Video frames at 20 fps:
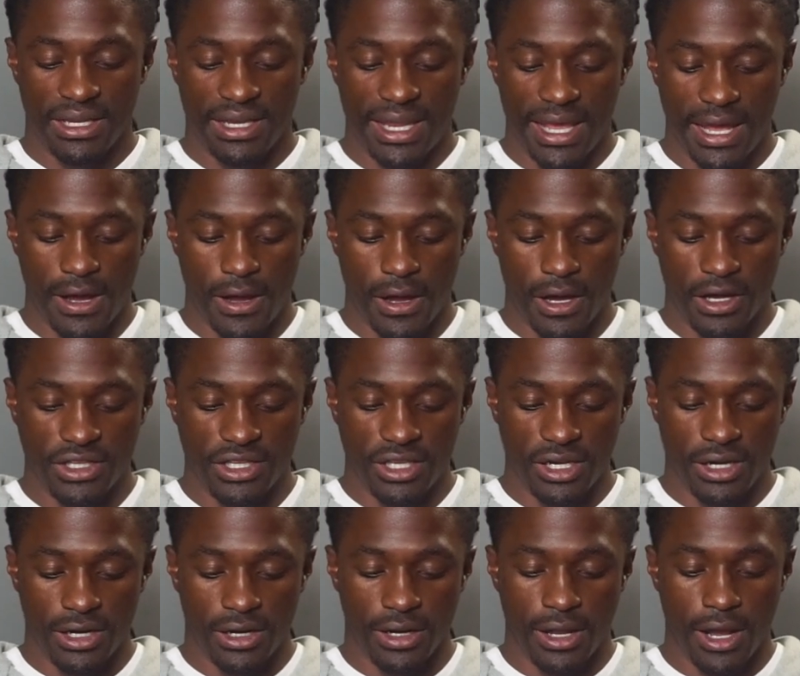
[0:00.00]
Now, a
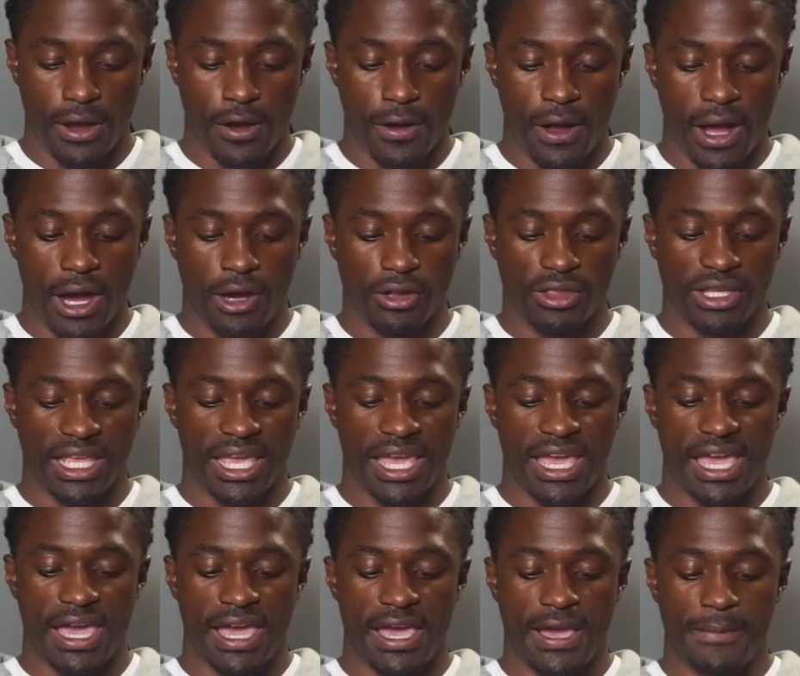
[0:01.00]
year ago, I only
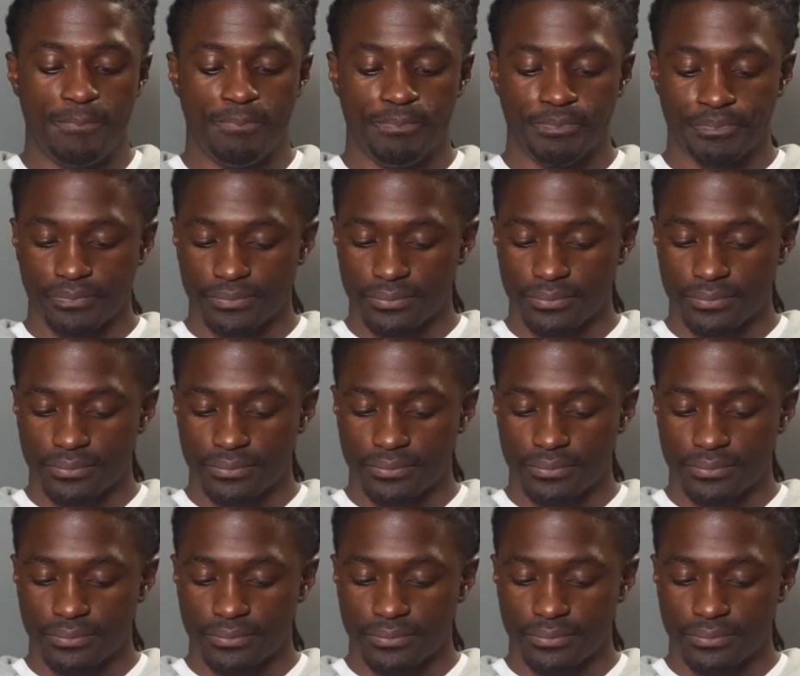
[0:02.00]
had